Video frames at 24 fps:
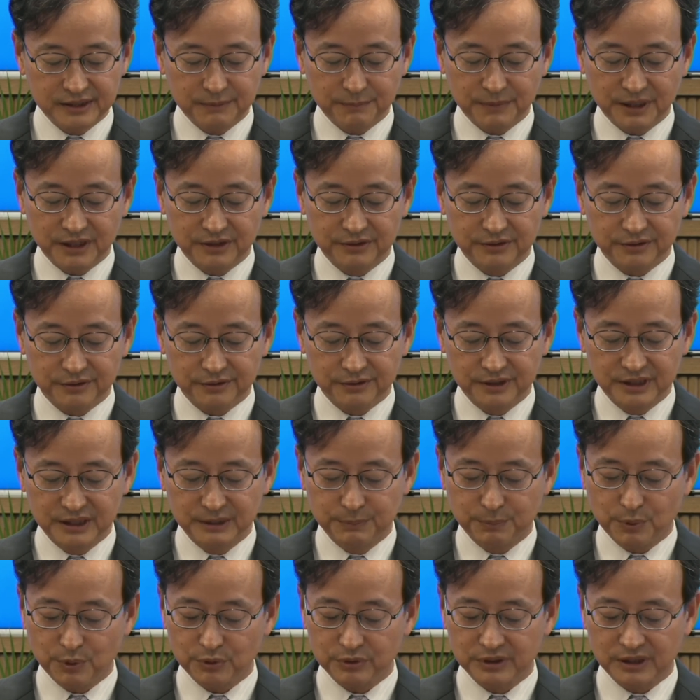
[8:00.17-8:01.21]
estimate
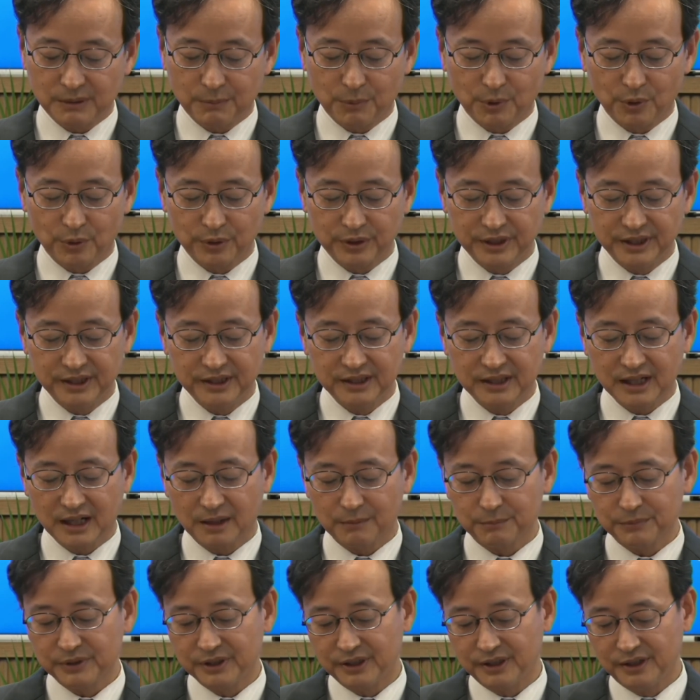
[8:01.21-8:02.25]
disposable
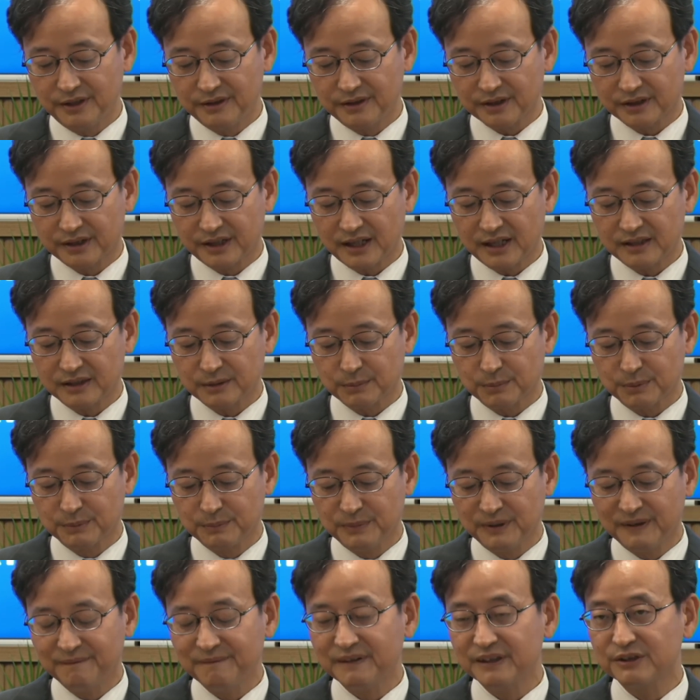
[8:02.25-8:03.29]
income in the case of
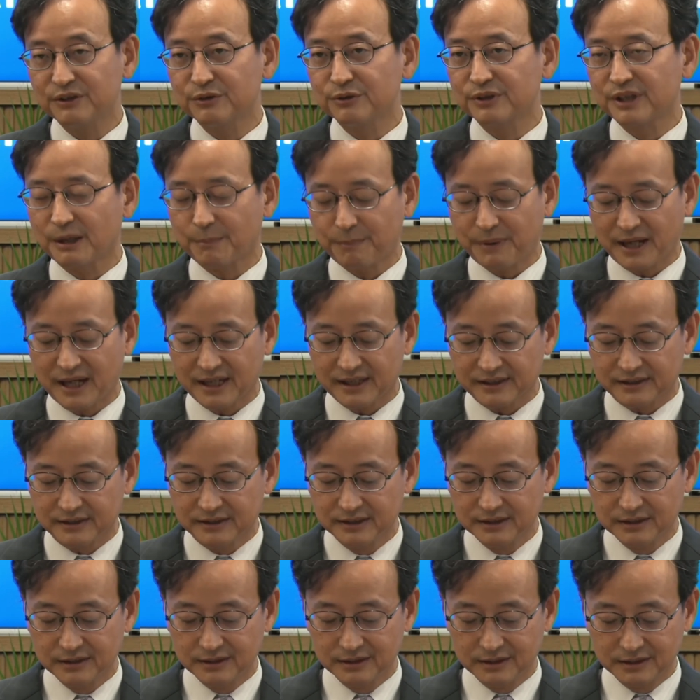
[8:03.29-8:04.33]
moving to
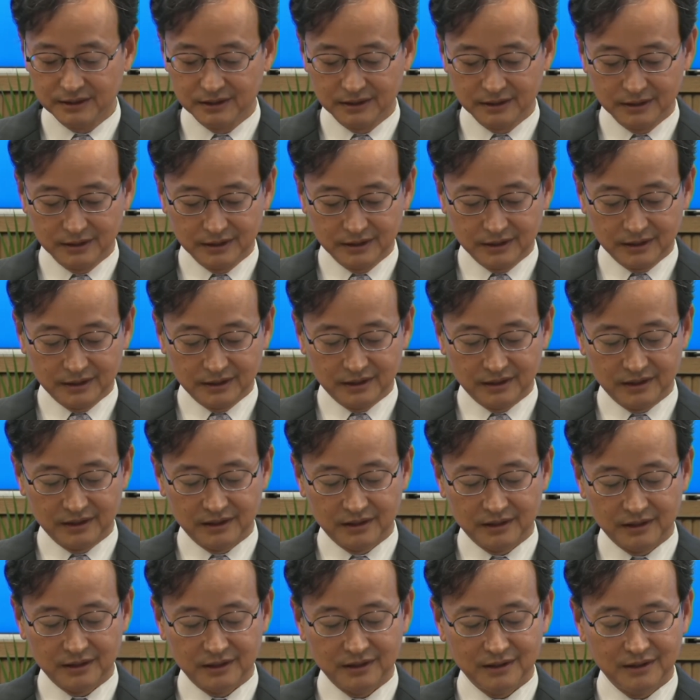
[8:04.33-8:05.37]
Japan.
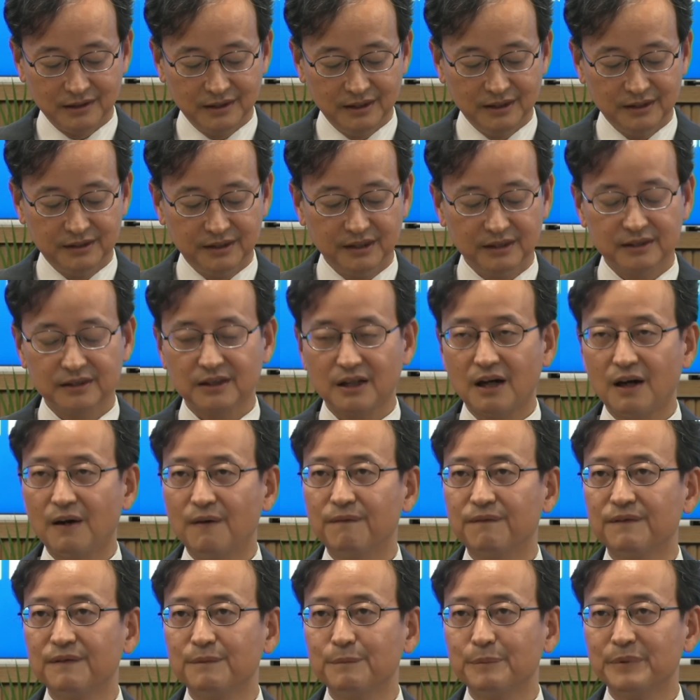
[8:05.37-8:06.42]
It is
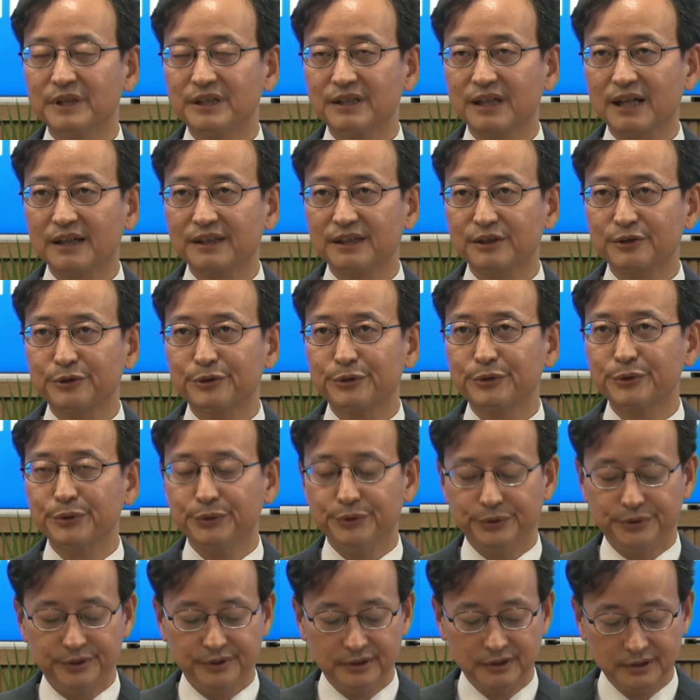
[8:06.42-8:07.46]
often
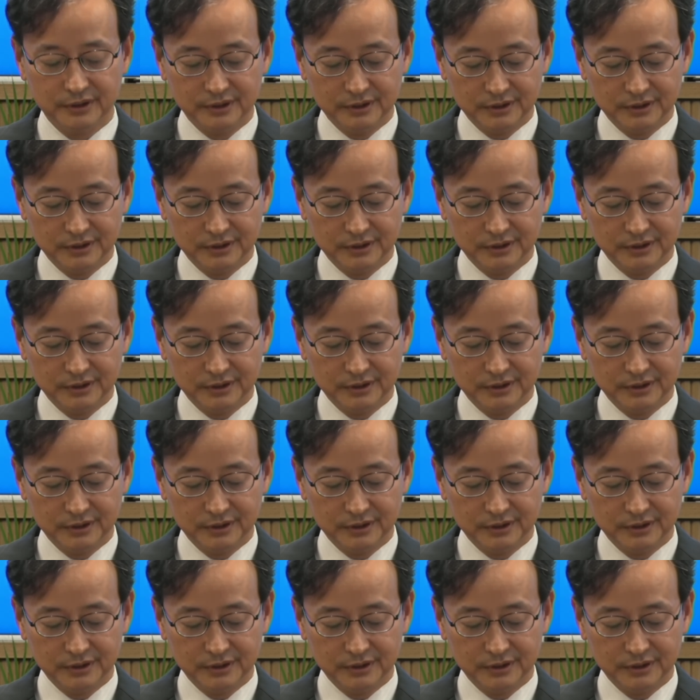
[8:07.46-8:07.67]
misunderstood.